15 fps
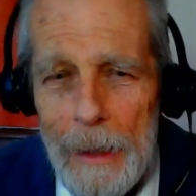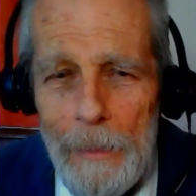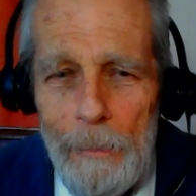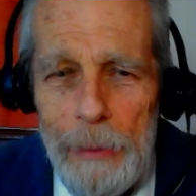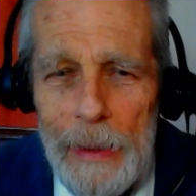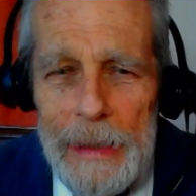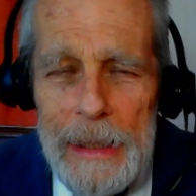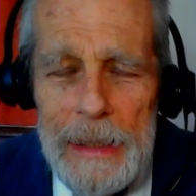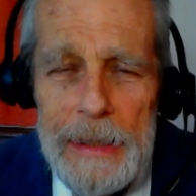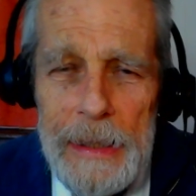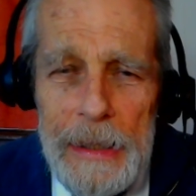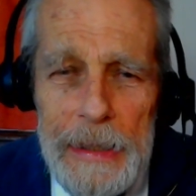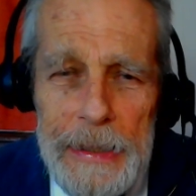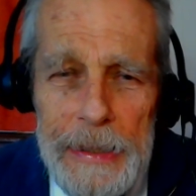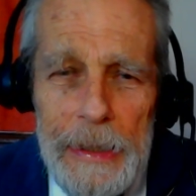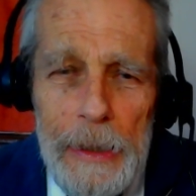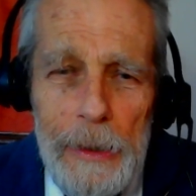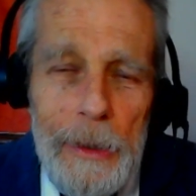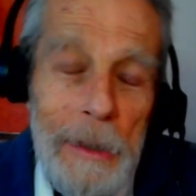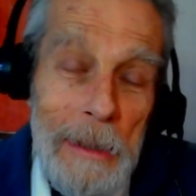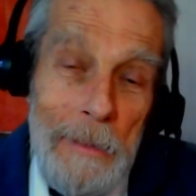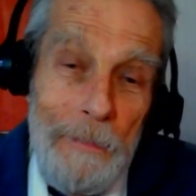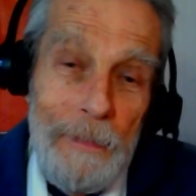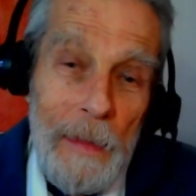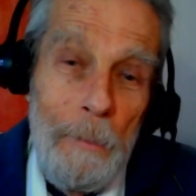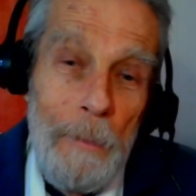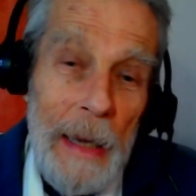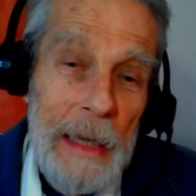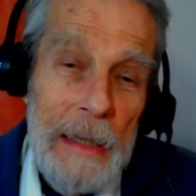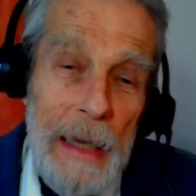please consider
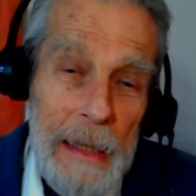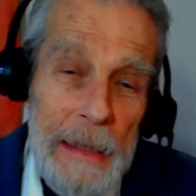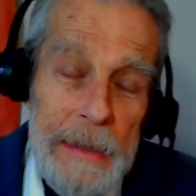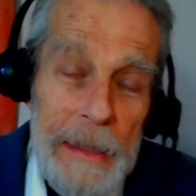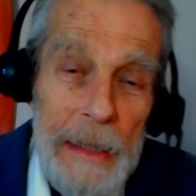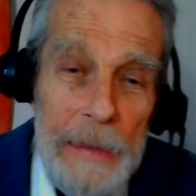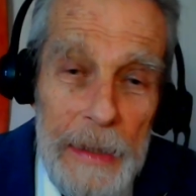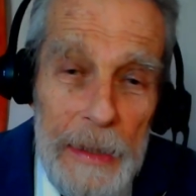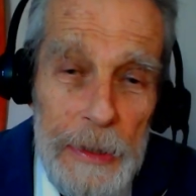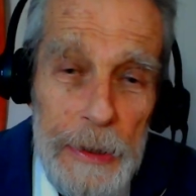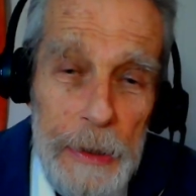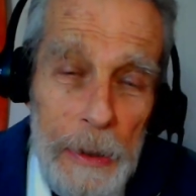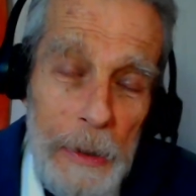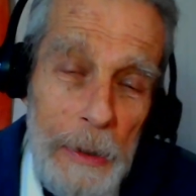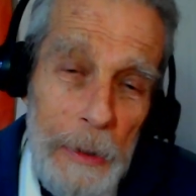May 19 this year.